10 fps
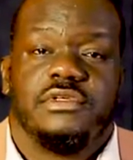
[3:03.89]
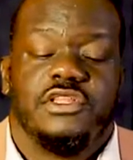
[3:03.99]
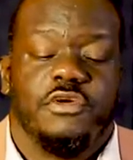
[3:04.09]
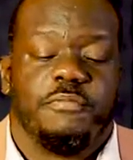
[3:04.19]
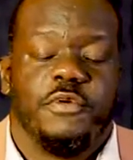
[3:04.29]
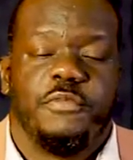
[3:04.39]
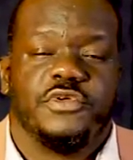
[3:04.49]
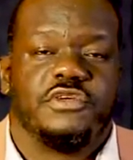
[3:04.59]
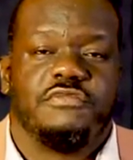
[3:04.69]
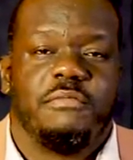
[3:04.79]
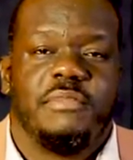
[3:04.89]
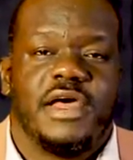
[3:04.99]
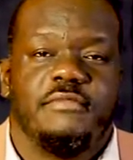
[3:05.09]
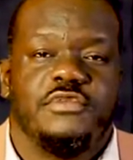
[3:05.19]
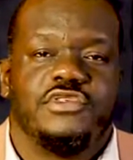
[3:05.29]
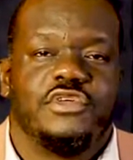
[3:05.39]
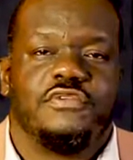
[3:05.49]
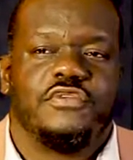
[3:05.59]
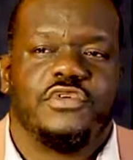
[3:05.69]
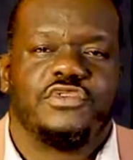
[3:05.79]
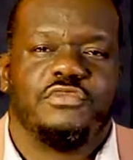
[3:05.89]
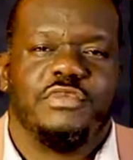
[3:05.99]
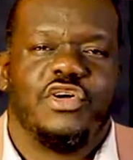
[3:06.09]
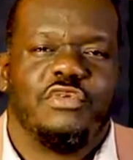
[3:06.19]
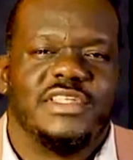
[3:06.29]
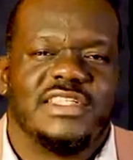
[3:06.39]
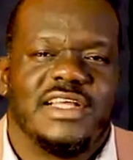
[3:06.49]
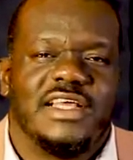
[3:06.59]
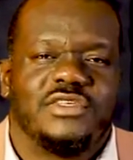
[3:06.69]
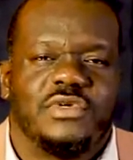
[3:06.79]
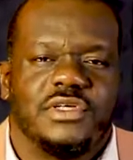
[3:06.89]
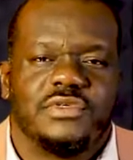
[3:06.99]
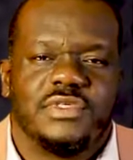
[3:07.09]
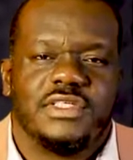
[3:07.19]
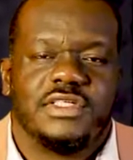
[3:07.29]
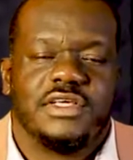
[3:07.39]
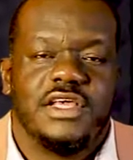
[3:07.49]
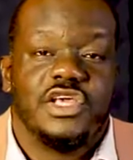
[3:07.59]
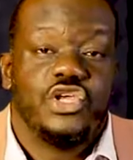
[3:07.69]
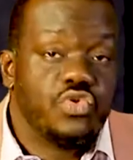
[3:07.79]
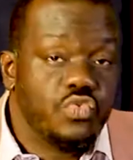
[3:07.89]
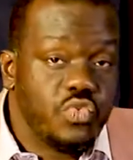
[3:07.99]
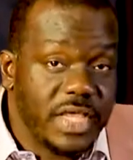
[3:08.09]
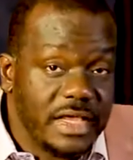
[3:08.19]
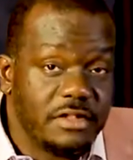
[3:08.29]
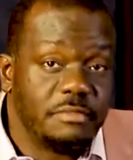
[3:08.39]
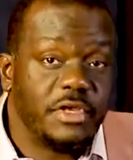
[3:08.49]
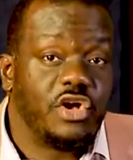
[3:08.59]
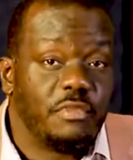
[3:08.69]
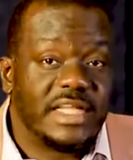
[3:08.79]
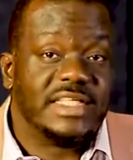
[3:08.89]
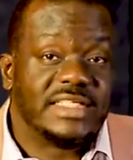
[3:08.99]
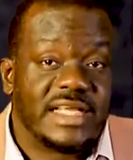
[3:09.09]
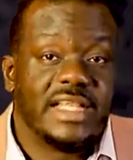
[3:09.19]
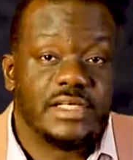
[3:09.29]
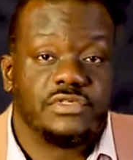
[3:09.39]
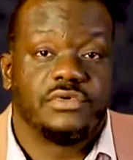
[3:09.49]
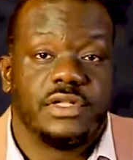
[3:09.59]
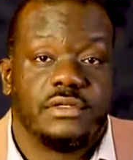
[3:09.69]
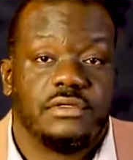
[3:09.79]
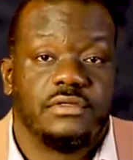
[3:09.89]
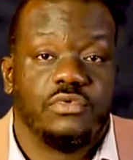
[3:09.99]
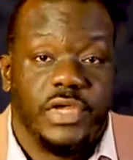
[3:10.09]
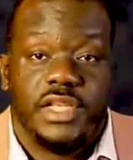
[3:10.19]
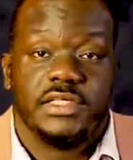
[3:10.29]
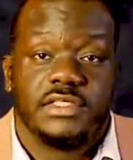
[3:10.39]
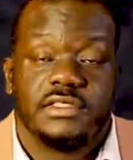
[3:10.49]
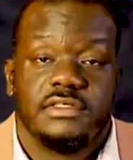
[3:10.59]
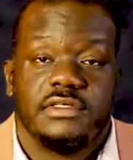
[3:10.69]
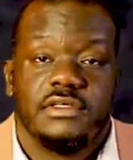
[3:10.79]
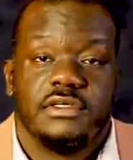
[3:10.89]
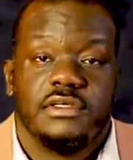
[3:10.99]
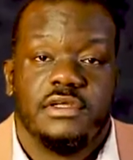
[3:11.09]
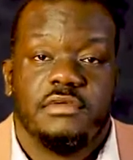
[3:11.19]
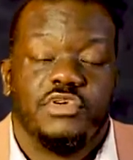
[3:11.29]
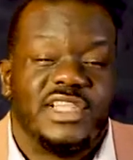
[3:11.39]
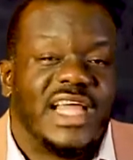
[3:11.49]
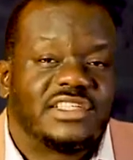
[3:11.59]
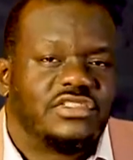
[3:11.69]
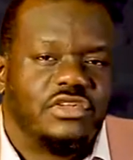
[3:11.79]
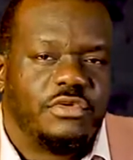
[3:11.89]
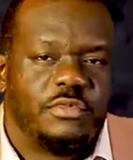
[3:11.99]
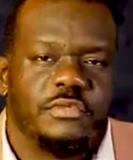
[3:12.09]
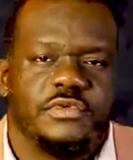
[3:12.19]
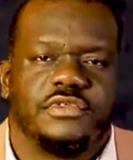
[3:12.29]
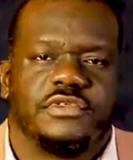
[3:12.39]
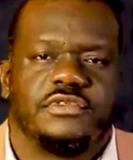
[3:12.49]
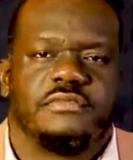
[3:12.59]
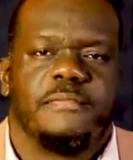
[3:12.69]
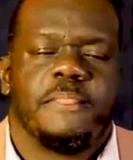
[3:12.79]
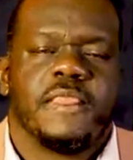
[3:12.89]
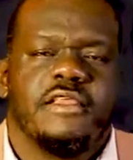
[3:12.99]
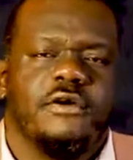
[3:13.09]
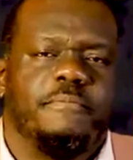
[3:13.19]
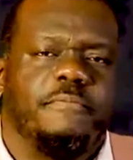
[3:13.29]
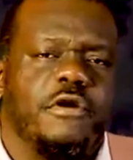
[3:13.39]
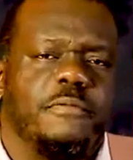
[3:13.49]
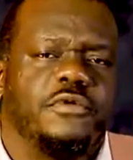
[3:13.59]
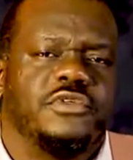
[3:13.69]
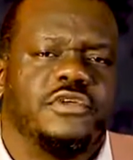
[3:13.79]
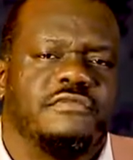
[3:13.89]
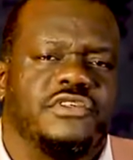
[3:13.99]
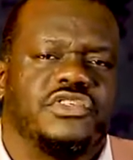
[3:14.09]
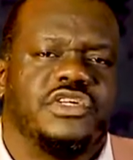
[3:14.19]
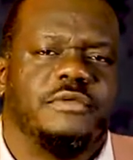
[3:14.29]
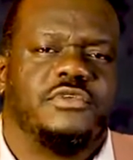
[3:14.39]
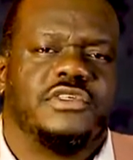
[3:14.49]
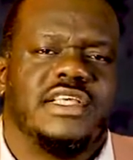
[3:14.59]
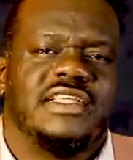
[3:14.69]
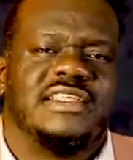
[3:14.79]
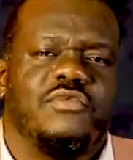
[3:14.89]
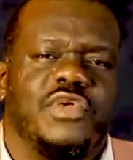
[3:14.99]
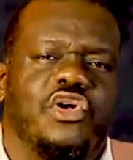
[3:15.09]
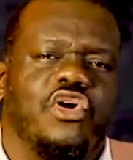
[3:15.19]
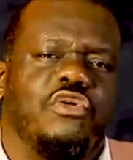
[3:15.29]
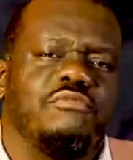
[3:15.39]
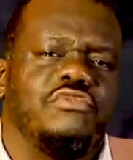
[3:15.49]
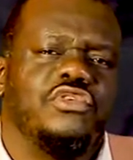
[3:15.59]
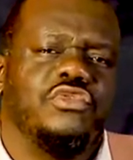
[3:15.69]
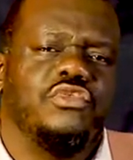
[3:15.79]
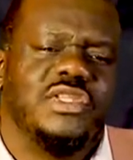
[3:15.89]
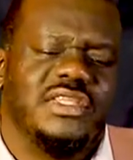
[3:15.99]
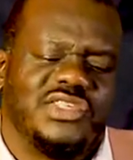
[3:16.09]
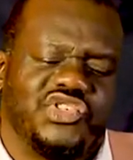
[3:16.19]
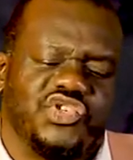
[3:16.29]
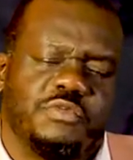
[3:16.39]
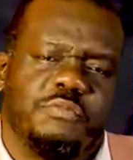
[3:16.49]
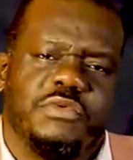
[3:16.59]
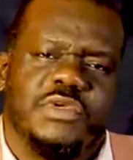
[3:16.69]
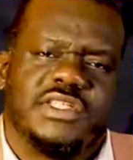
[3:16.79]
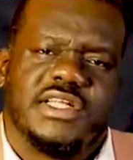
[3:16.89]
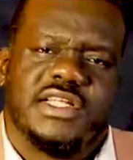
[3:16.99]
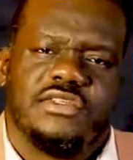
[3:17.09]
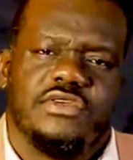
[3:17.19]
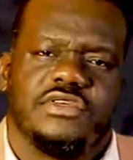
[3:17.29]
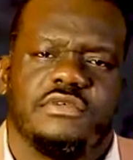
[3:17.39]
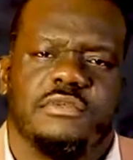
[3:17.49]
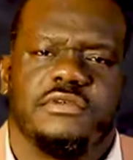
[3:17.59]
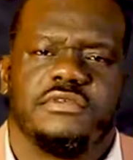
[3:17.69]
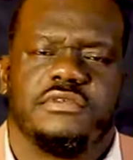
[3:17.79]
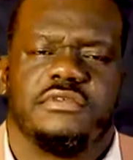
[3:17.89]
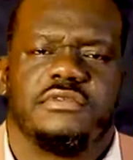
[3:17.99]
The purpose of the Bible is not for us to become intellectuals with it. You will become an intellectual with it. But that's not the purpose. The purpose of the scriptures is that we commune with the Spirit that it talks about.